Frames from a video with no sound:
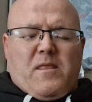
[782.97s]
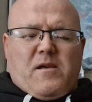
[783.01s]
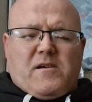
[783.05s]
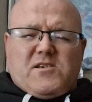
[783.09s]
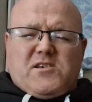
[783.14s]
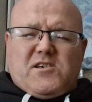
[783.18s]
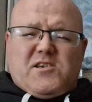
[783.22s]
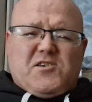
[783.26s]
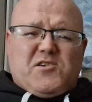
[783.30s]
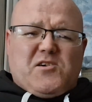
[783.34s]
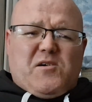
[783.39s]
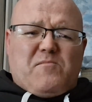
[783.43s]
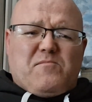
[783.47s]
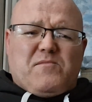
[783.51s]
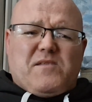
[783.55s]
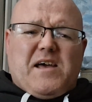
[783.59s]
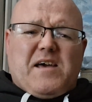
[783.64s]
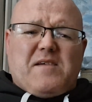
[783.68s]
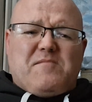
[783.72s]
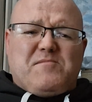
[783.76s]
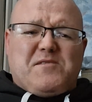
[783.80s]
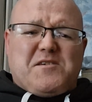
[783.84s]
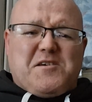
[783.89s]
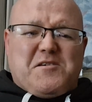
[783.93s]
See,
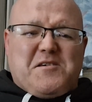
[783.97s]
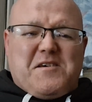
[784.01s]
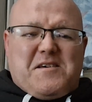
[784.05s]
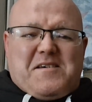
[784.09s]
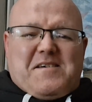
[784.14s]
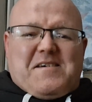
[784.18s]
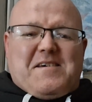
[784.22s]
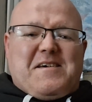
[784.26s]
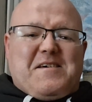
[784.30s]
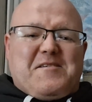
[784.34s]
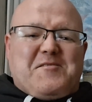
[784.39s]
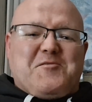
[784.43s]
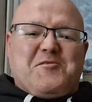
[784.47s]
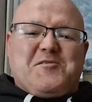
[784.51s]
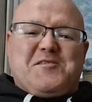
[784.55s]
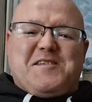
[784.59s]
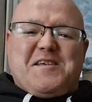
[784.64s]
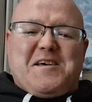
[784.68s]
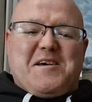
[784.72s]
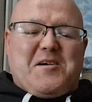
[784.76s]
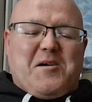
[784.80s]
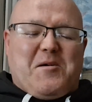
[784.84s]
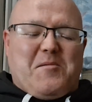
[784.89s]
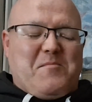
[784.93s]
sometimes he used
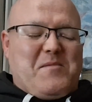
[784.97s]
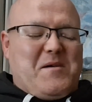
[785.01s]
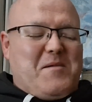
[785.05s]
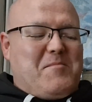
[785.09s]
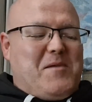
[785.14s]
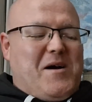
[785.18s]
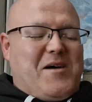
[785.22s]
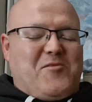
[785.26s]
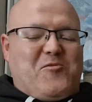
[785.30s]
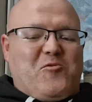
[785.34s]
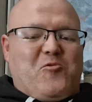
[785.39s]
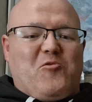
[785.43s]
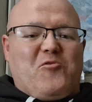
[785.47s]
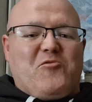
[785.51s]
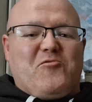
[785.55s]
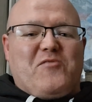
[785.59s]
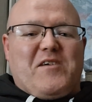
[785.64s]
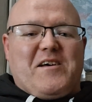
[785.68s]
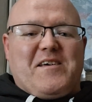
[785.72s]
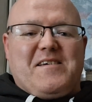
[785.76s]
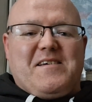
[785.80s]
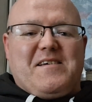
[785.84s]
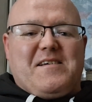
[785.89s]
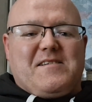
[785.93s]
to come to my door,
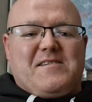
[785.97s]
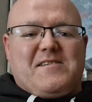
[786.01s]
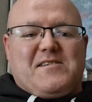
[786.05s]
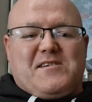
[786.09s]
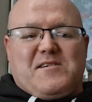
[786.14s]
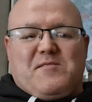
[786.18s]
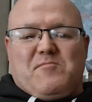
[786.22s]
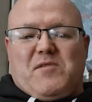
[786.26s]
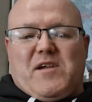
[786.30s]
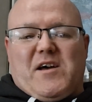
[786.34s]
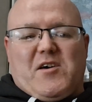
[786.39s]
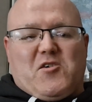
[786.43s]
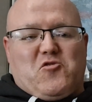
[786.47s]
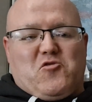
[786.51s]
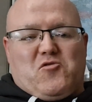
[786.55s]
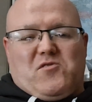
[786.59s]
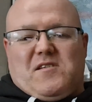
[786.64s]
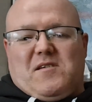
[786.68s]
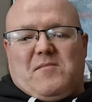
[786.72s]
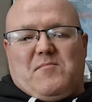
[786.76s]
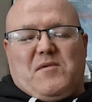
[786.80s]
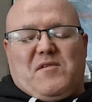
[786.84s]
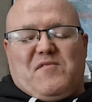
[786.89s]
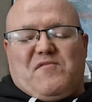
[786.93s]
right, and see when I
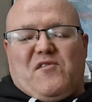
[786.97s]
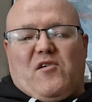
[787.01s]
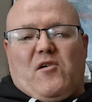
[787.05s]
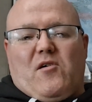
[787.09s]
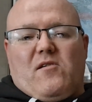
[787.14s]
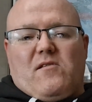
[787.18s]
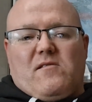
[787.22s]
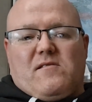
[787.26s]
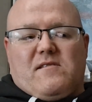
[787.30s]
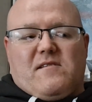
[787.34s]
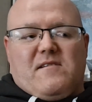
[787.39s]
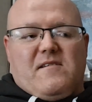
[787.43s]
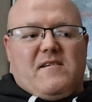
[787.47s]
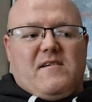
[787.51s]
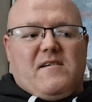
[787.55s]
couldn't be fucked.